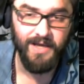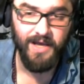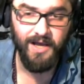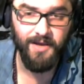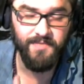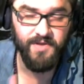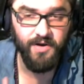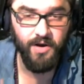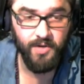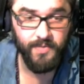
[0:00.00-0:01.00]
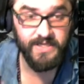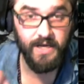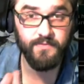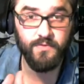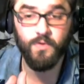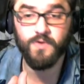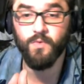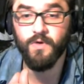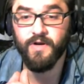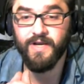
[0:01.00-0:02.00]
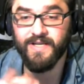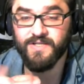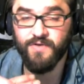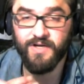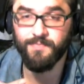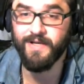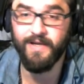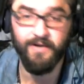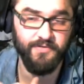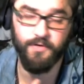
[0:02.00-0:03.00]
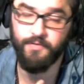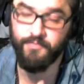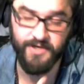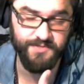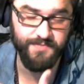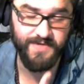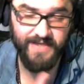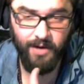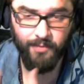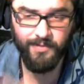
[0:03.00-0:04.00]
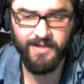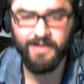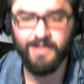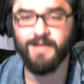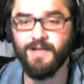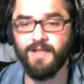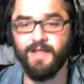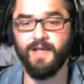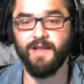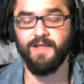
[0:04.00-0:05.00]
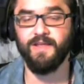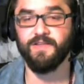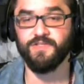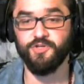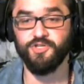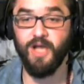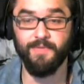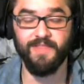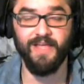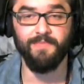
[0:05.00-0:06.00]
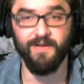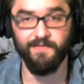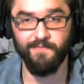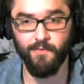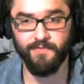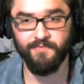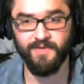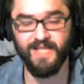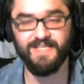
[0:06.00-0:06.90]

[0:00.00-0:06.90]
There are going to be times, of course, where it is correct to play it on turn 3 and just be down with it, and it does a good job at that, being a 4/3.